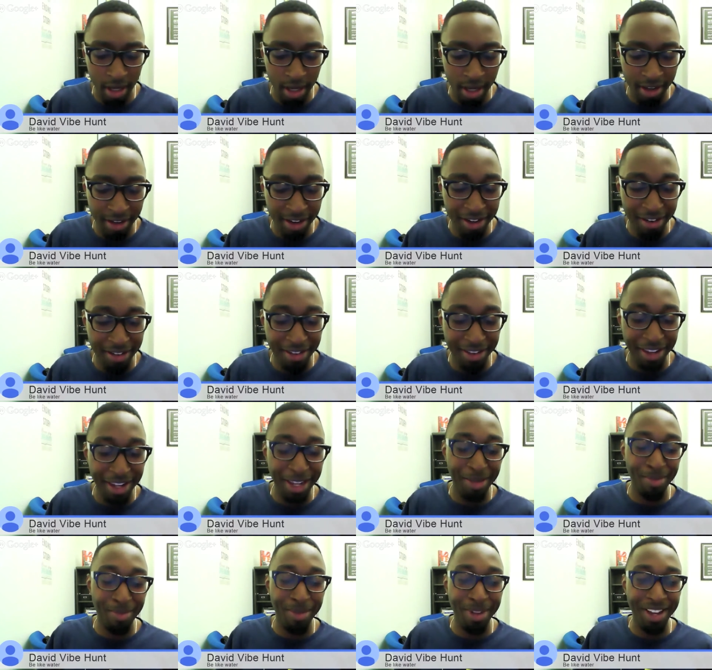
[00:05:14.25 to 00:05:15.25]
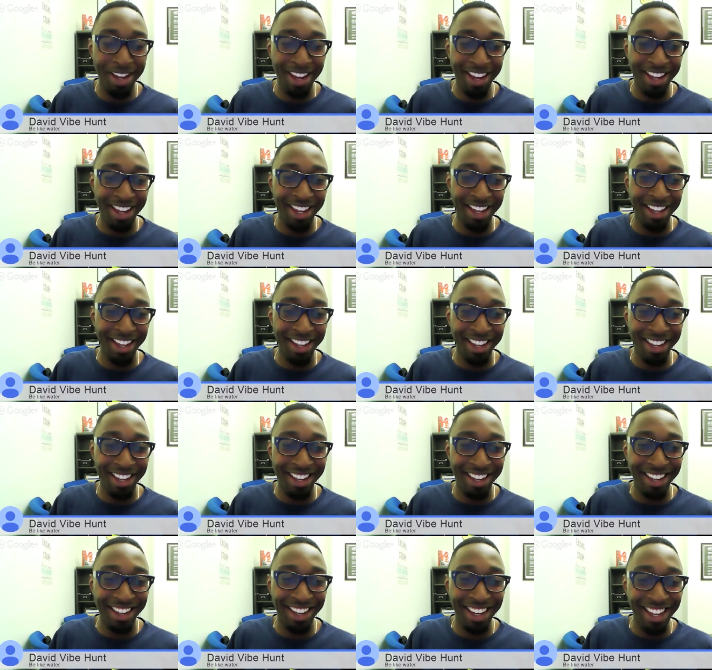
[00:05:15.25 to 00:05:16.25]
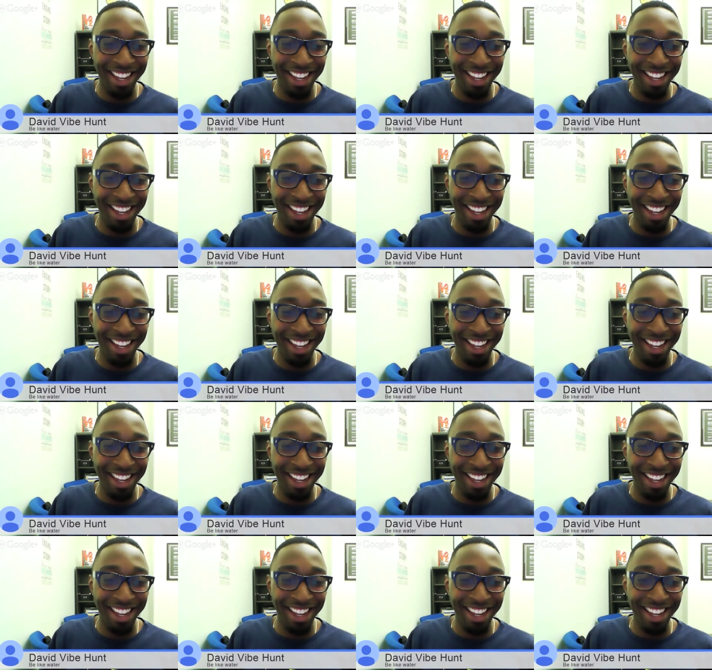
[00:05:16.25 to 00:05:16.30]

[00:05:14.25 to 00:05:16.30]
it didn't seem like uh,